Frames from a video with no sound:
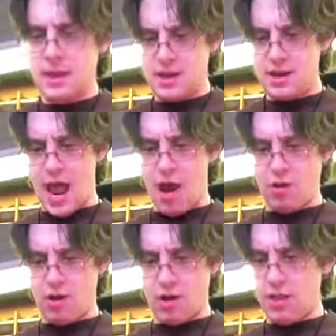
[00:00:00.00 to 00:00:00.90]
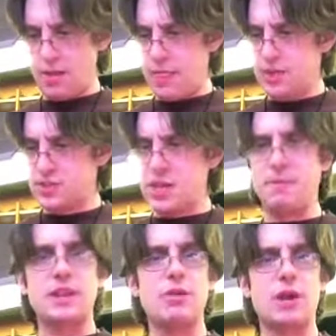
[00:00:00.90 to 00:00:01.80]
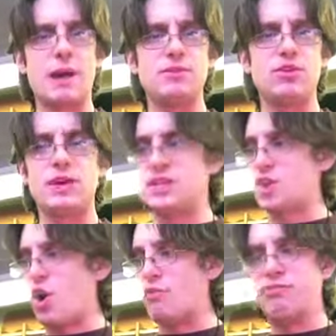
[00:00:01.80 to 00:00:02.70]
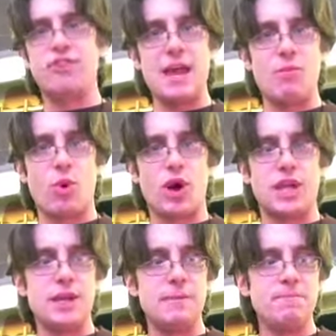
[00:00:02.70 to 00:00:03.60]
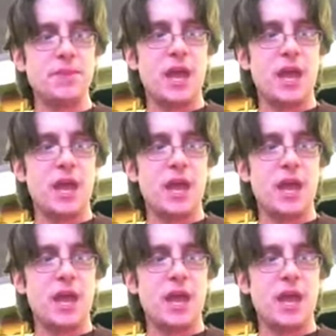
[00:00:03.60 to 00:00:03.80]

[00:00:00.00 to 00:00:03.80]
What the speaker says: Now, typically what I'm doing is called flame working,